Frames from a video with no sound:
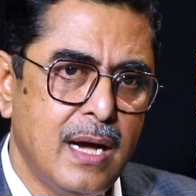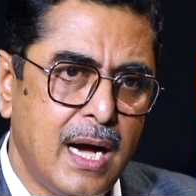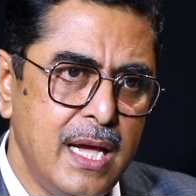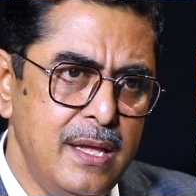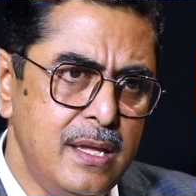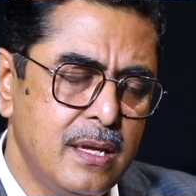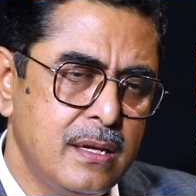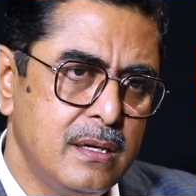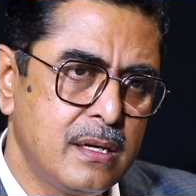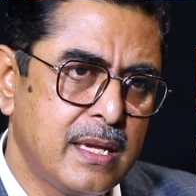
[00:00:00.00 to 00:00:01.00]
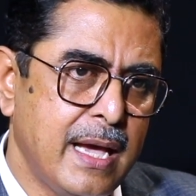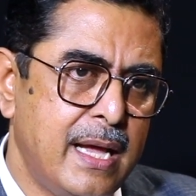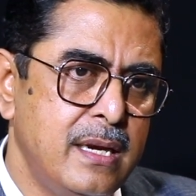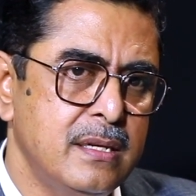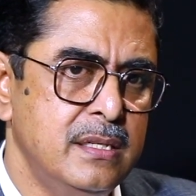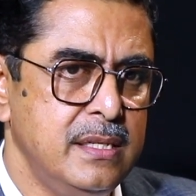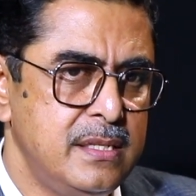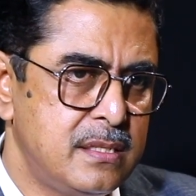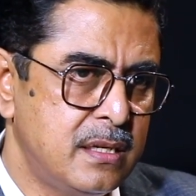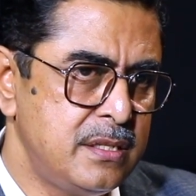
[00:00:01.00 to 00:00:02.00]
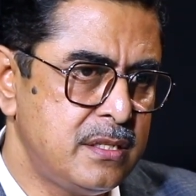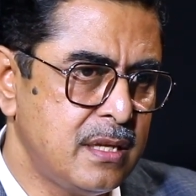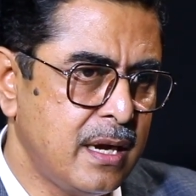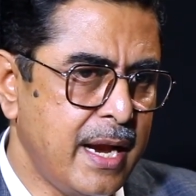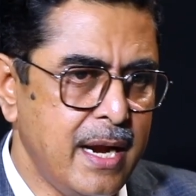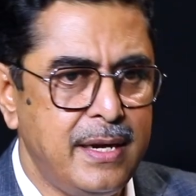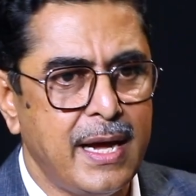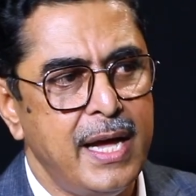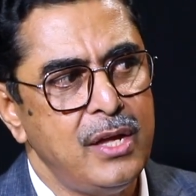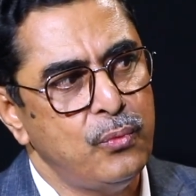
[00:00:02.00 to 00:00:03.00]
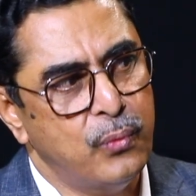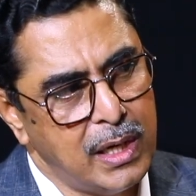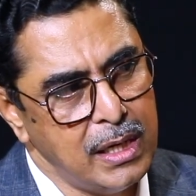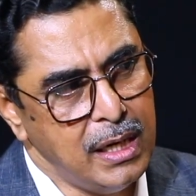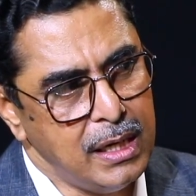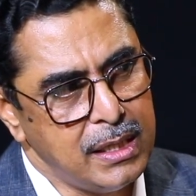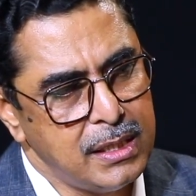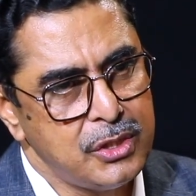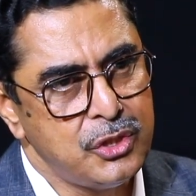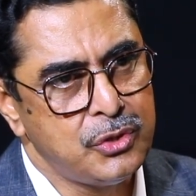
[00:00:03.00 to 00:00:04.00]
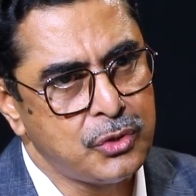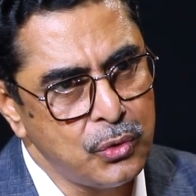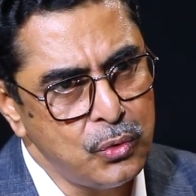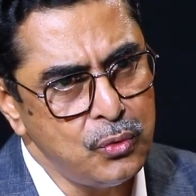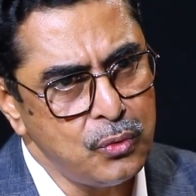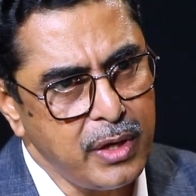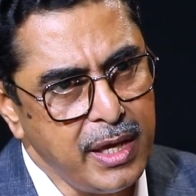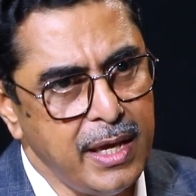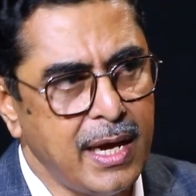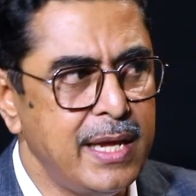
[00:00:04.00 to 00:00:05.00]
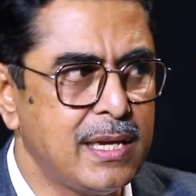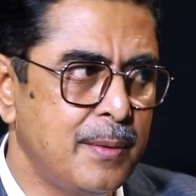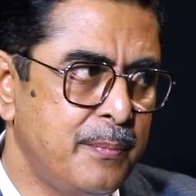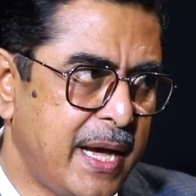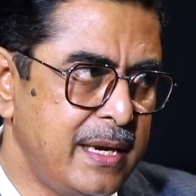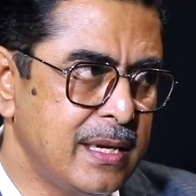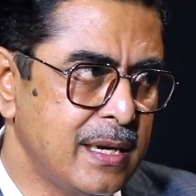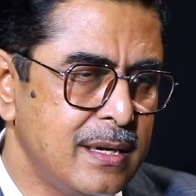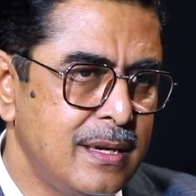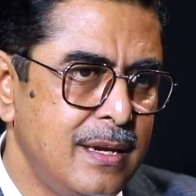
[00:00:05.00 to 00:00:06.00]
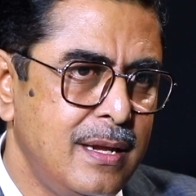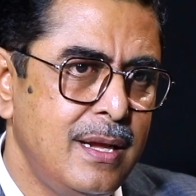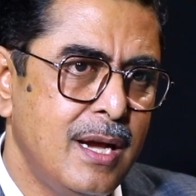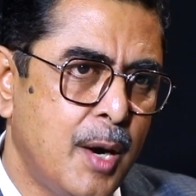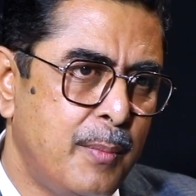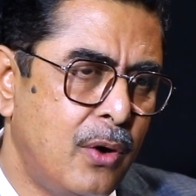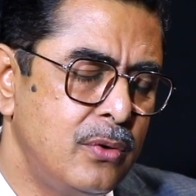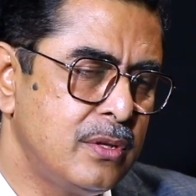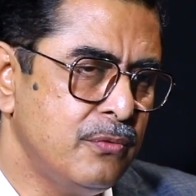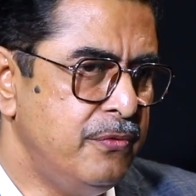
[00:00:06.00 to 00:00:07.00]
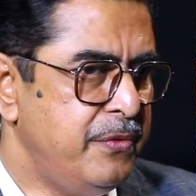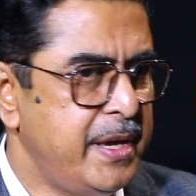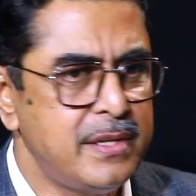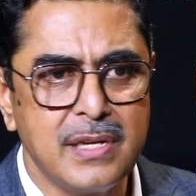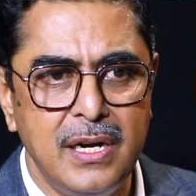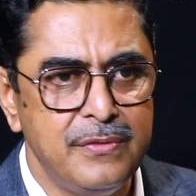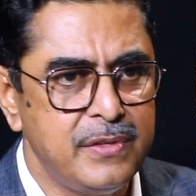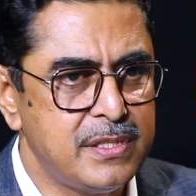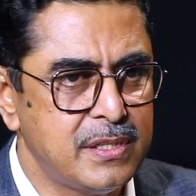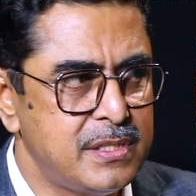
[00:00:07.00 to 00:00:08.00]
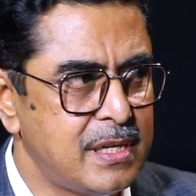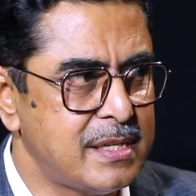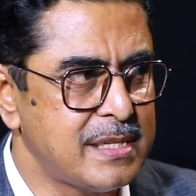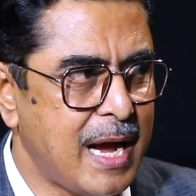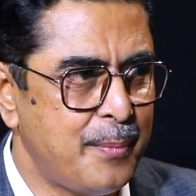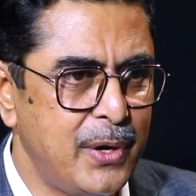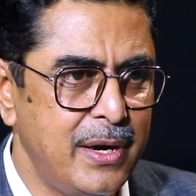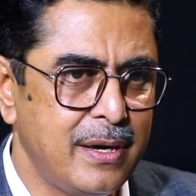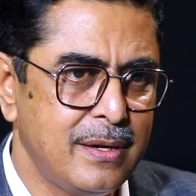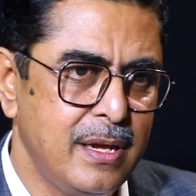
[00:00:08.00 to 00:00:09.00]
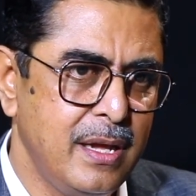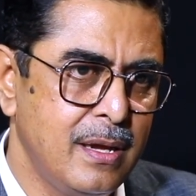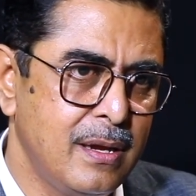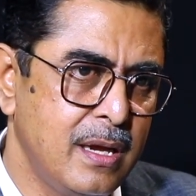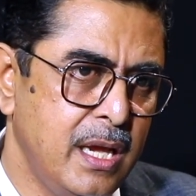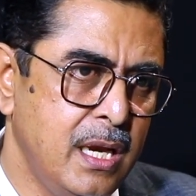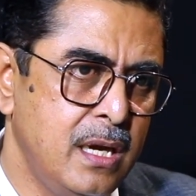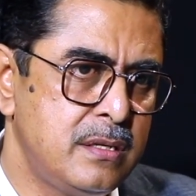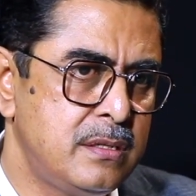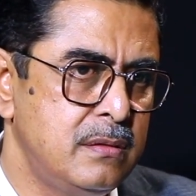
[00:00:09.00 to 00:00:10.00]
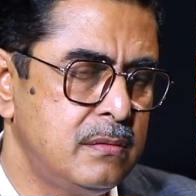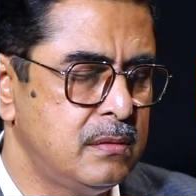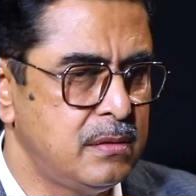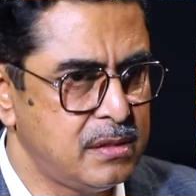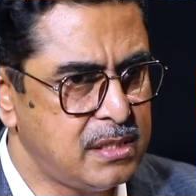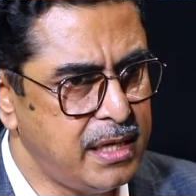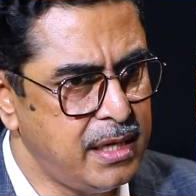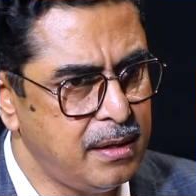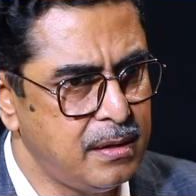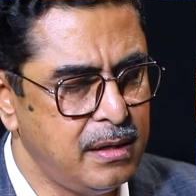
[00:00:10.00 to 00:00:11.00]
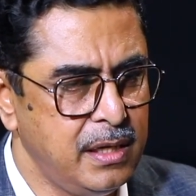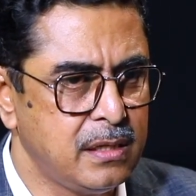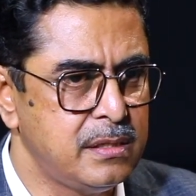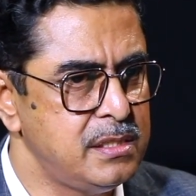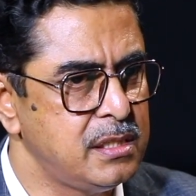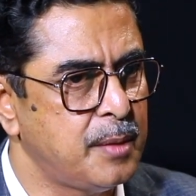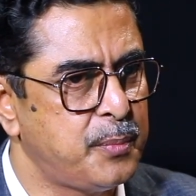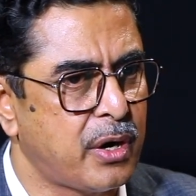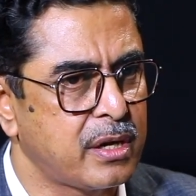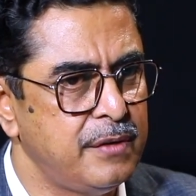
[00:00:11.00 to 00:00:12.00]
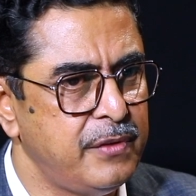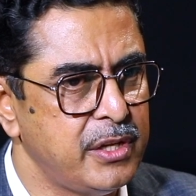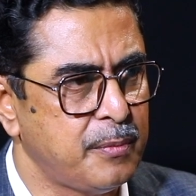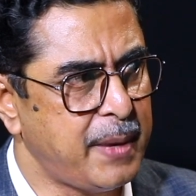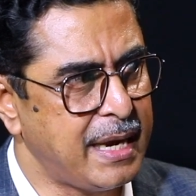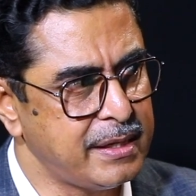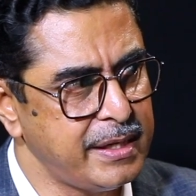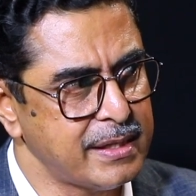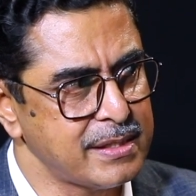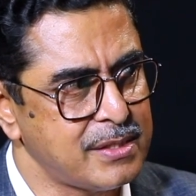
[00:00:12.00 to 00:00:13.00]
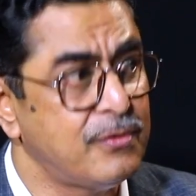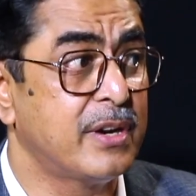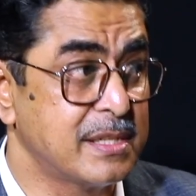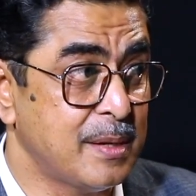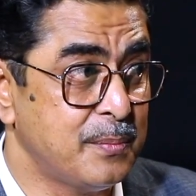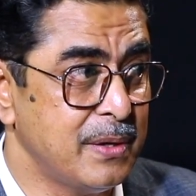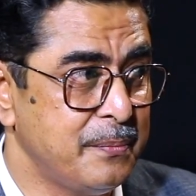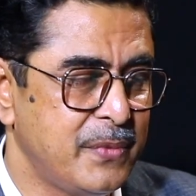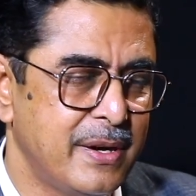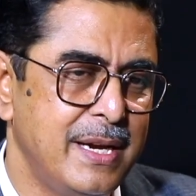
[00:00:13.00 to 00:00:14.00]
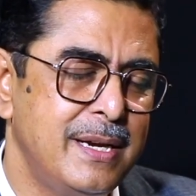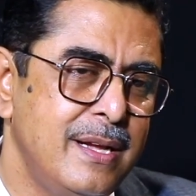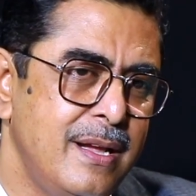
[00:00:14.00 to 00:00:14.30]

I can research the entire world through AI companion about the various kind of research that has happened in, say, increasing the productivity of pancreas, for example, right?